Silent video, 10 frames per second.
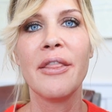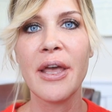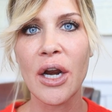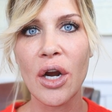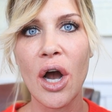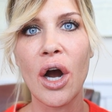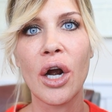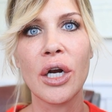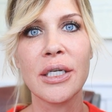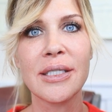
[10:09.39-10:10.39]
there
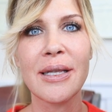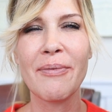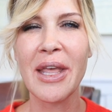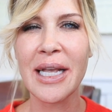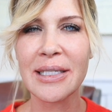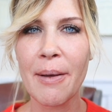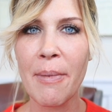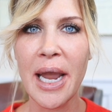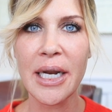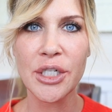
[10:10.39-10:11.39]
are some things that
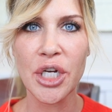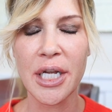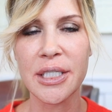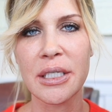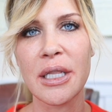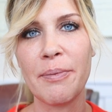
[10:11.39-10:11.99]
might adjust